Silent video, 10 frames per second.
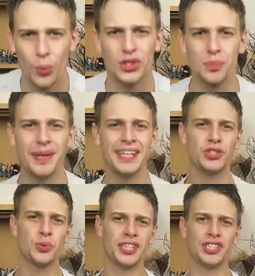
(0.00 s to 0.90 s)
Which
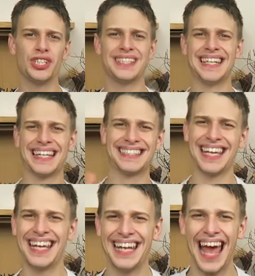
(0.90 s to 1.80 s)
means with a GTX
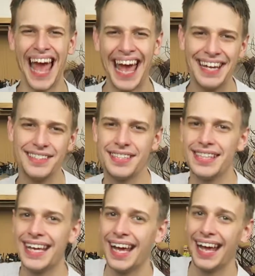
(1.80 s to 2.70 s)

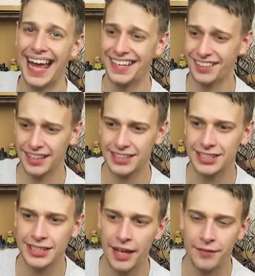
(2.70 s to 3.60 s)
1080 and an
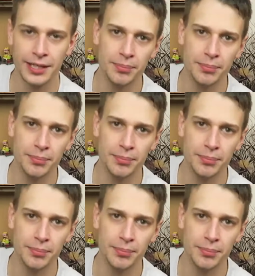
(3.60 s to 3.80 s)
i7,